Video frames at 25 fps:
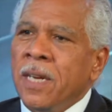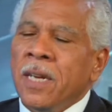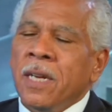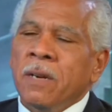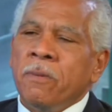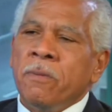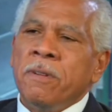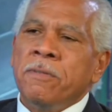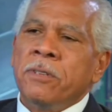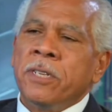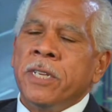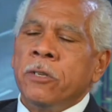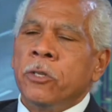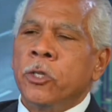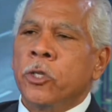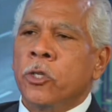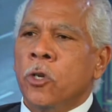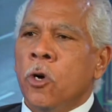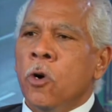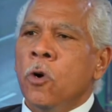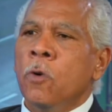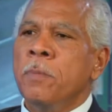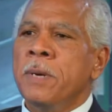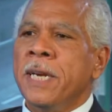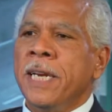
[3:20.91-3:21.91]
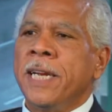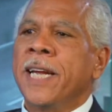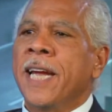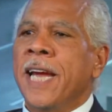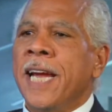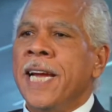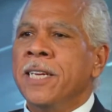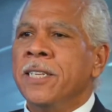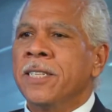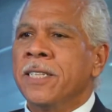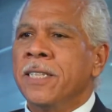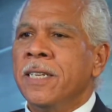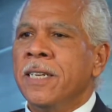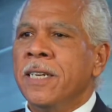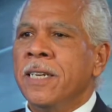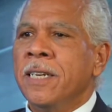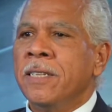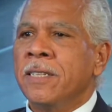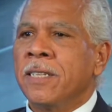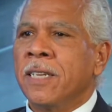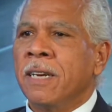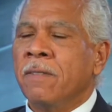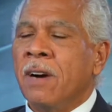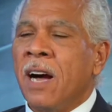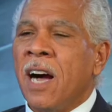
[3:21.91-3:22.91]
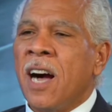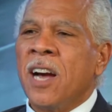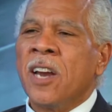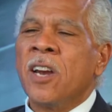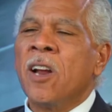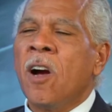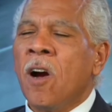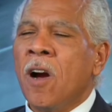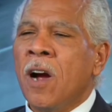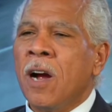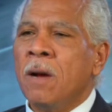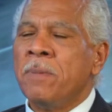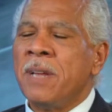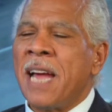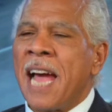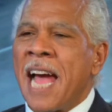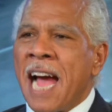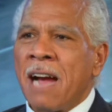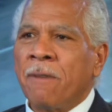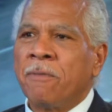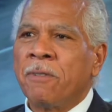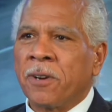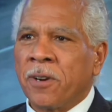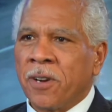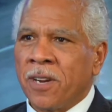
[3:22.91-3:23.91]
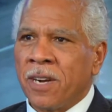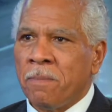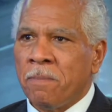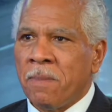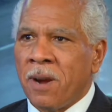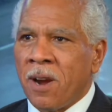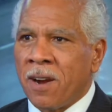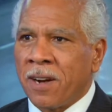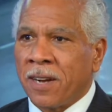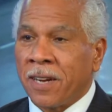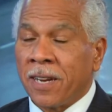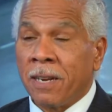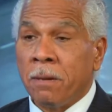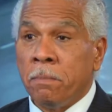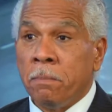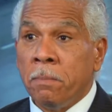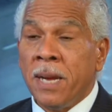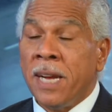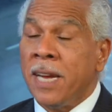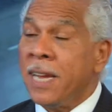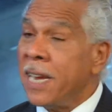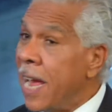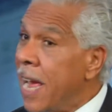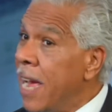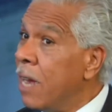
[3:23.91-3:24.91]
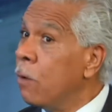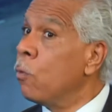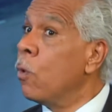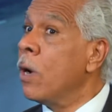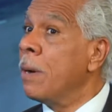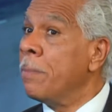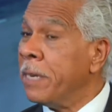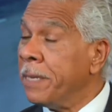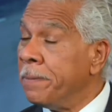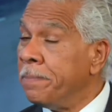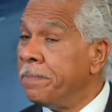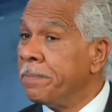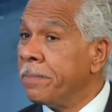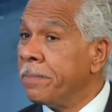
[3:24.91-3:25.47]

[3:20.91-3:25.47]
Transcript: We've seen so many cases of unarmed African-American men and women